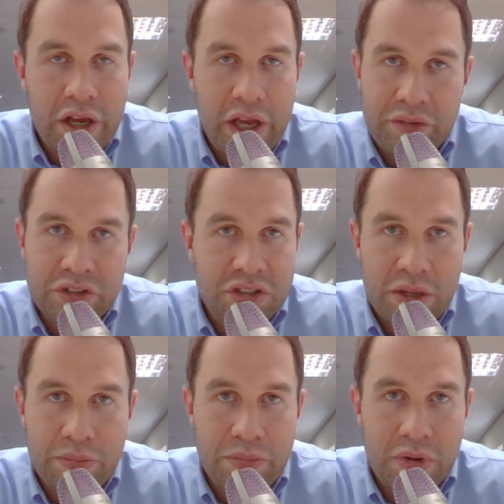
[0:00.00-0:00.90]
every
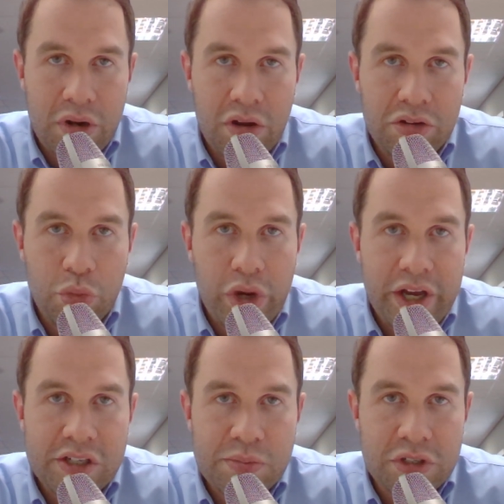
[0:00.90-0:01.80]
step along the
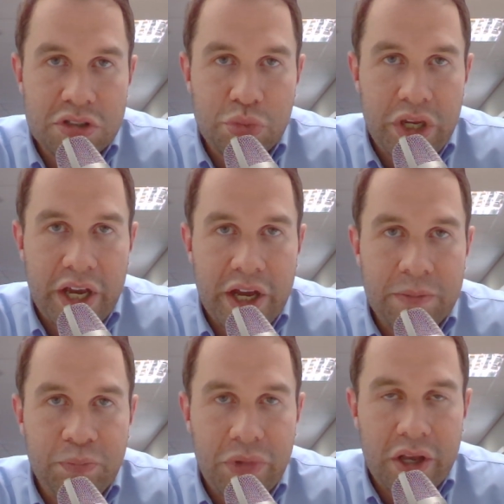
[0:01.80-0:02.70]
way as much as we
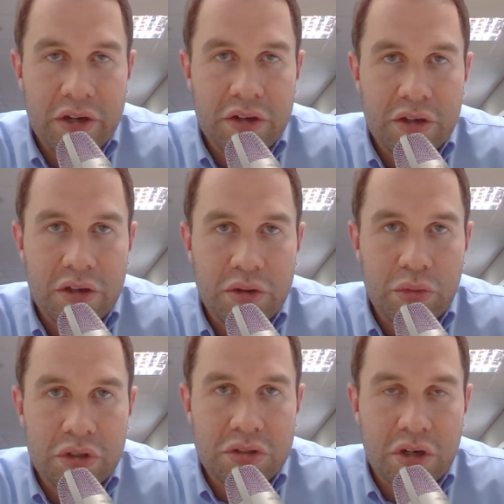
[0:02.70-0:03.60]
can, and
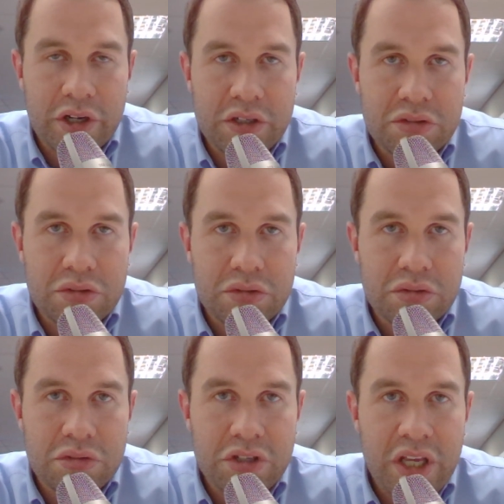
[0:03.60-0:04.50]
we're trying
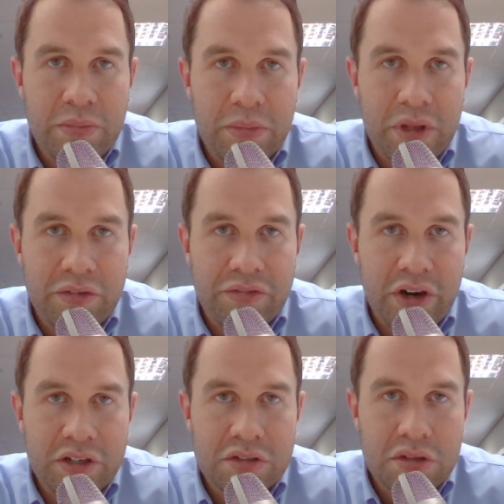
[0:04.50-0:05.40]
to keep up that
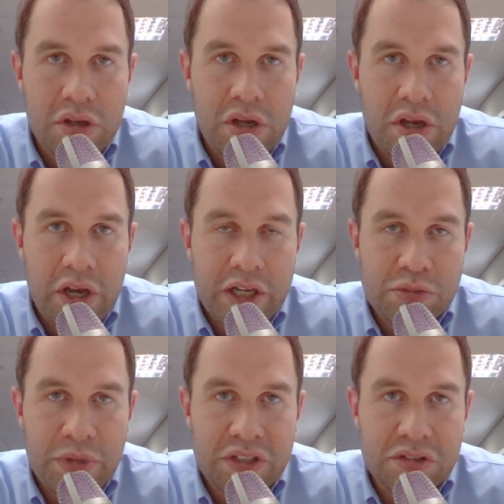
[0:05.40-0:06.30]
fight
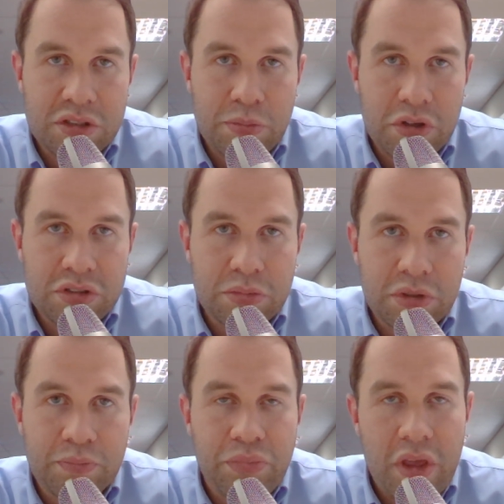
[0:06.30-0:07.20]
as best as
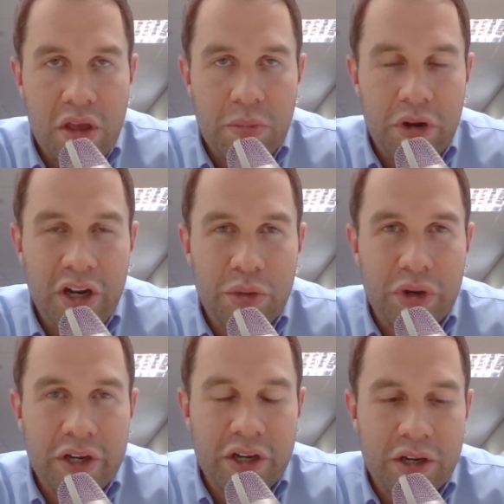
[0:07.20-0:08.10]
possible. But
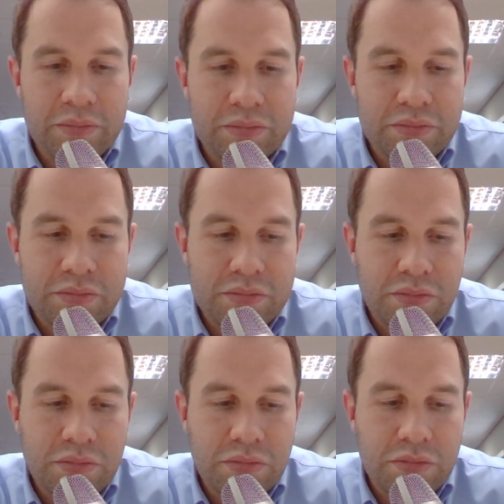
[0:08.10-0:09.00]
anyway,
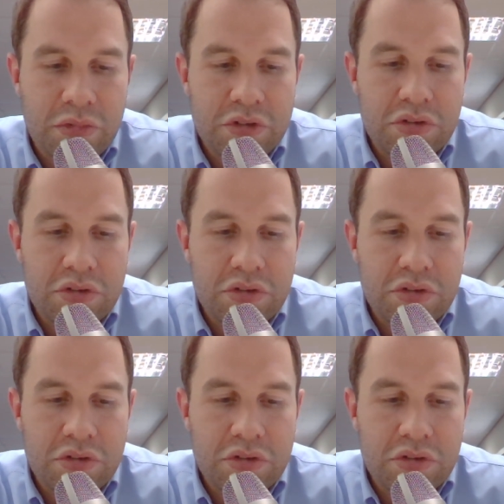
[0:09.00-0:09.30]
this